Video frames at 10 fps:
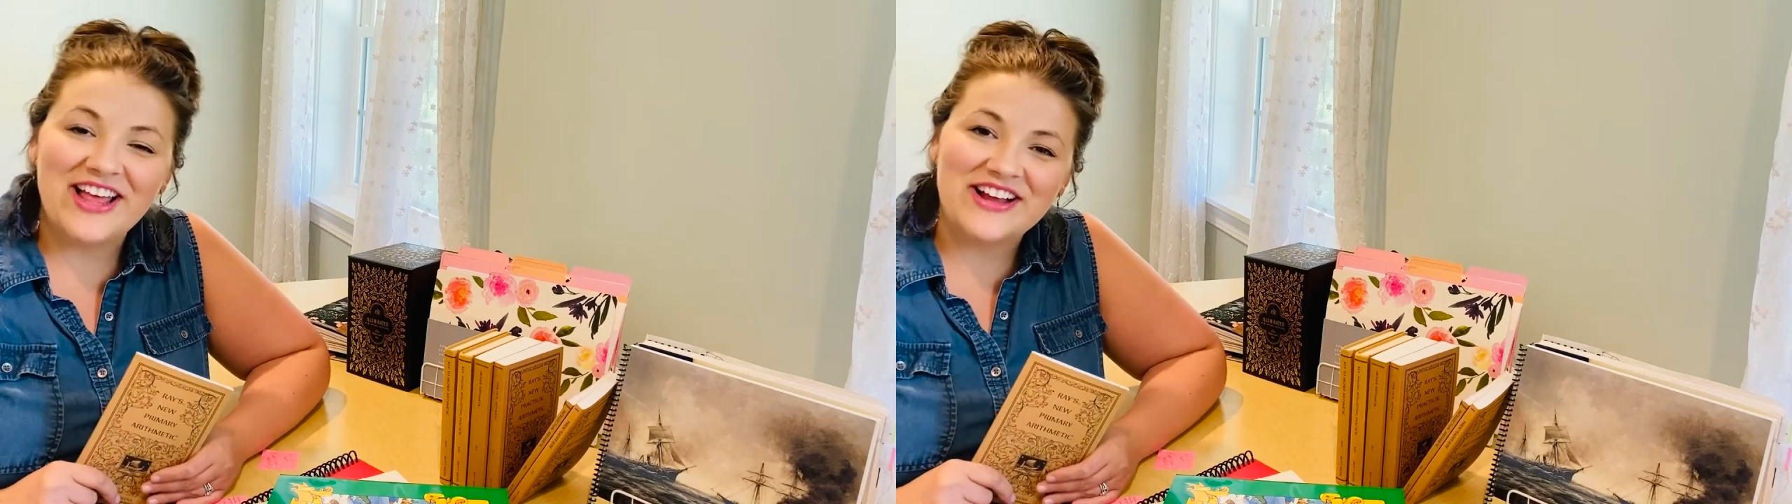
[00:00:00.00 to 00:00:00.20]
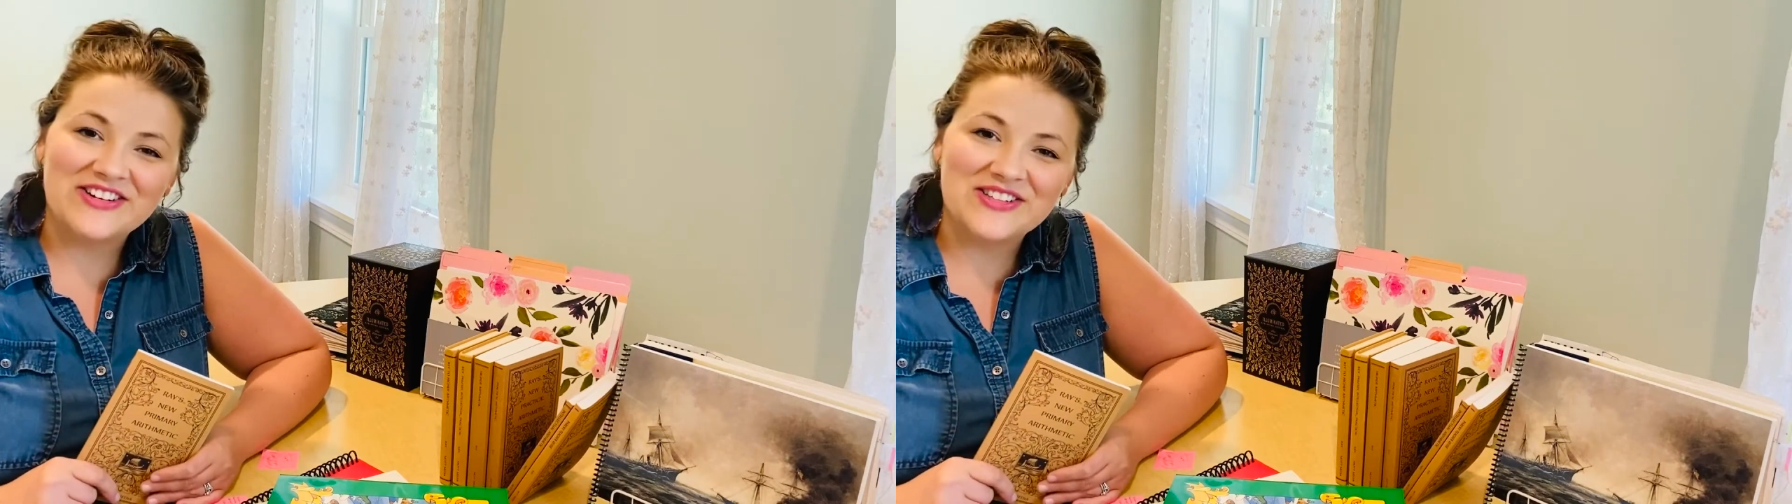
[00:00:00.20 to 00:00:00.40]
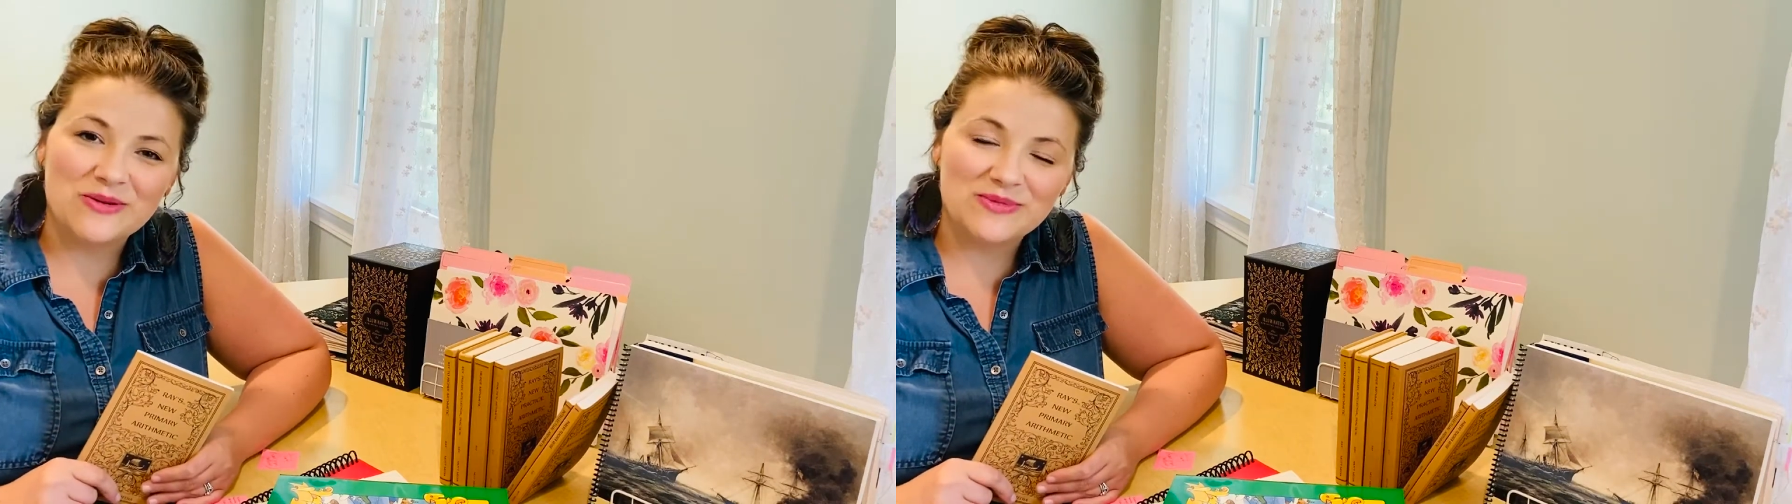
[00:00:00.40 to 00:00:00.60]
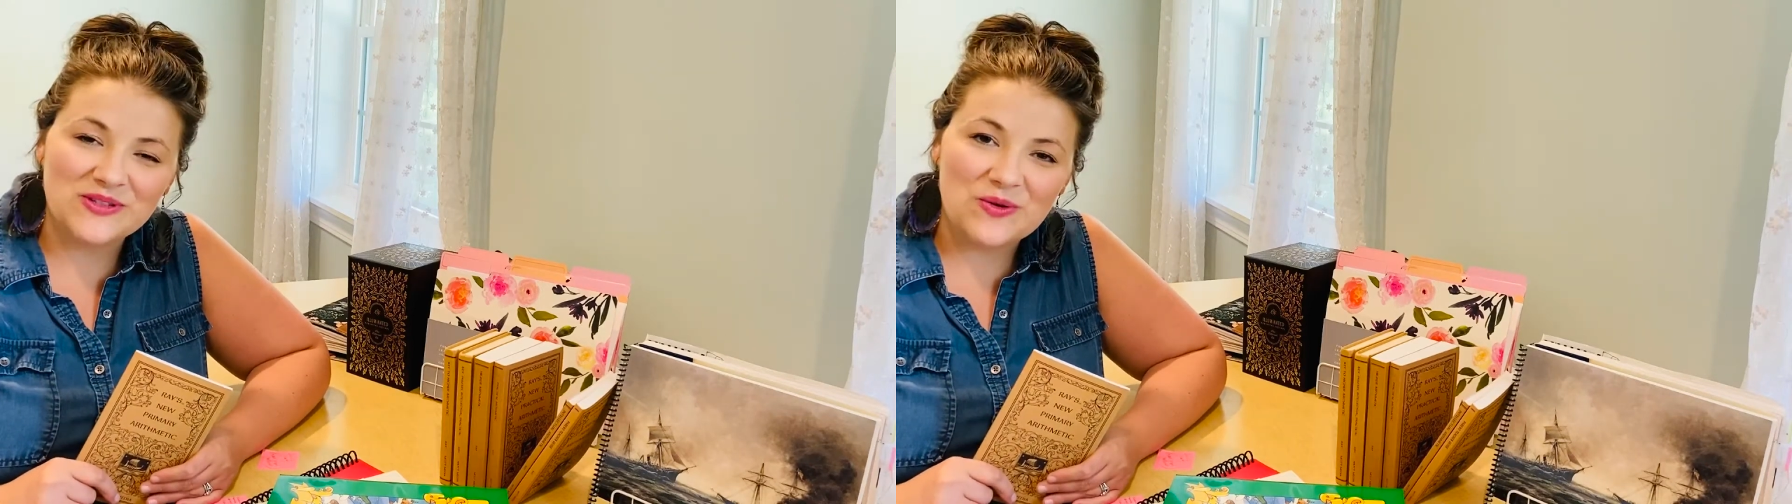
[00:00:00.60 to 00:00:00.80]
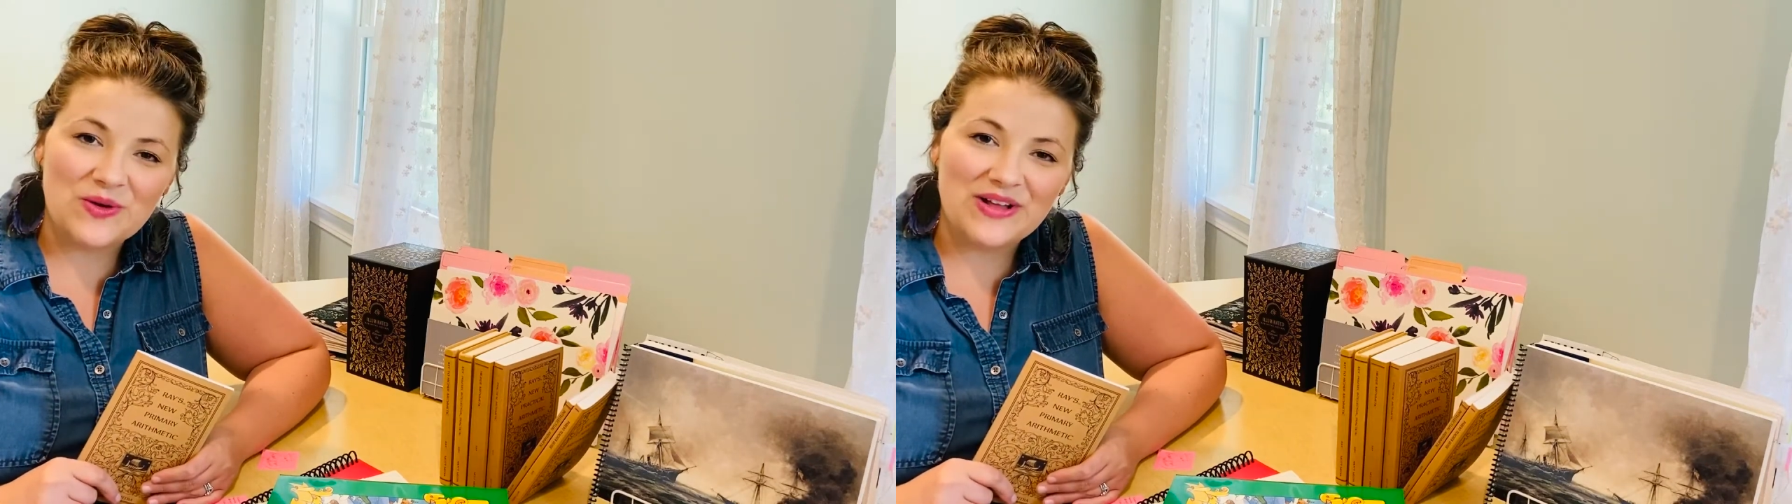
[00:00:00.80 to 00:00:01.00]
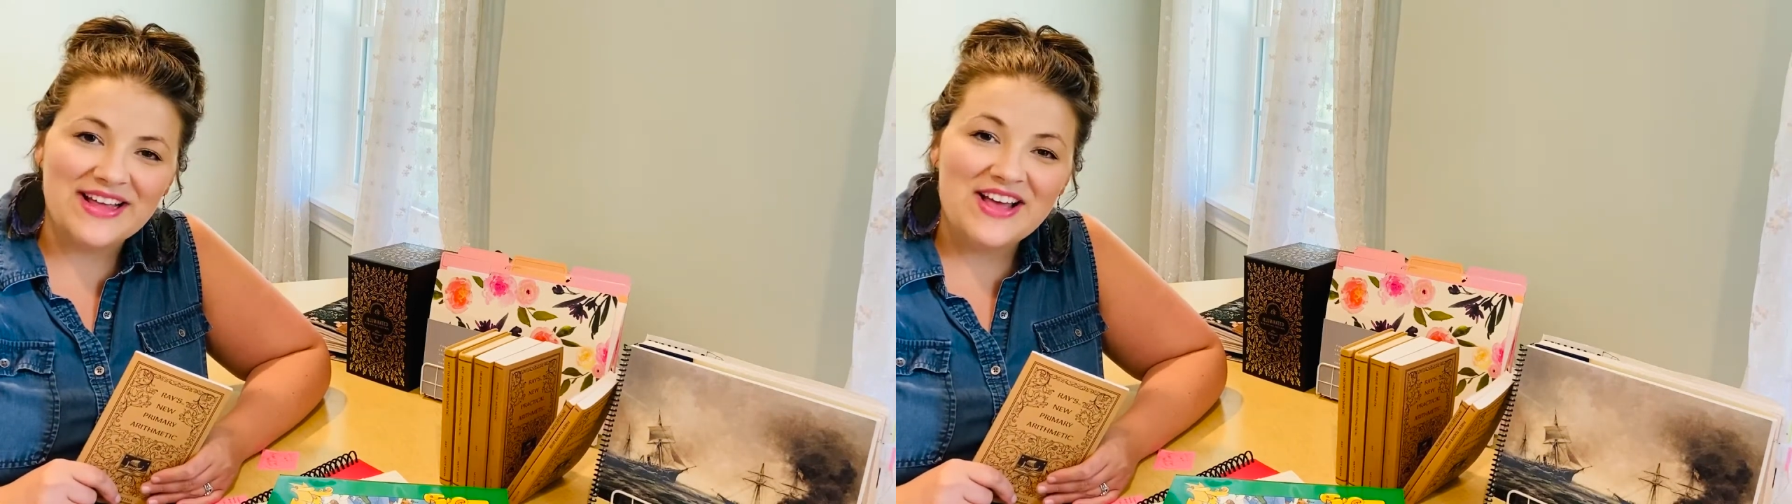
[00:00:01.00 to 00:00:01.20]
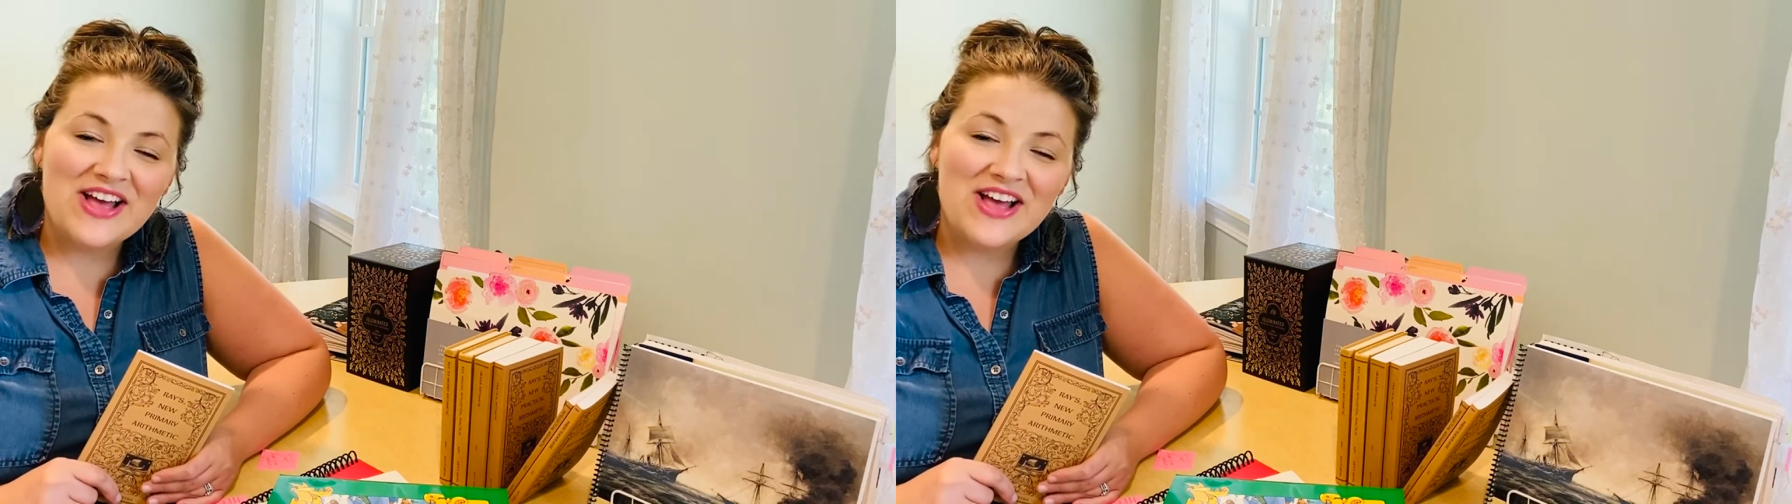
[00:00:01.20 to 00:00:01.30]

Acres Homeschool